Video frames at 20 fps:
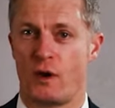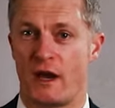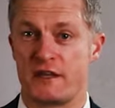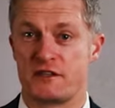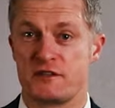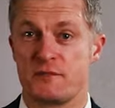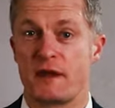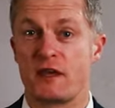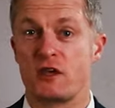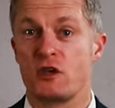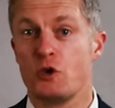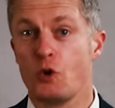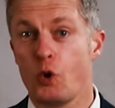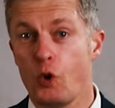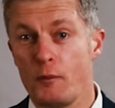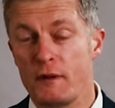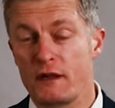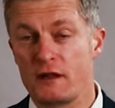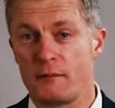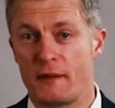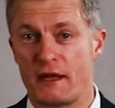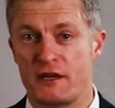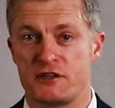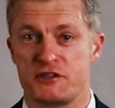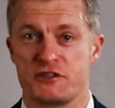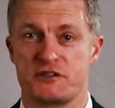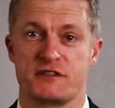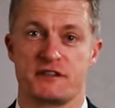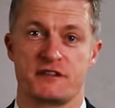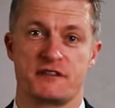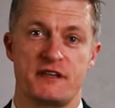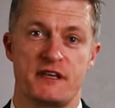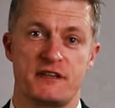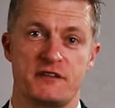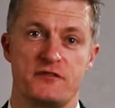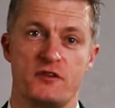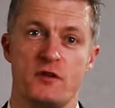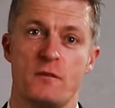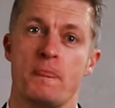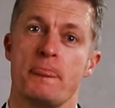way to make your middle manager
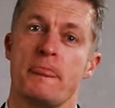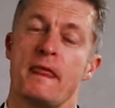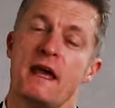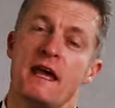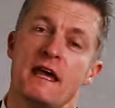successful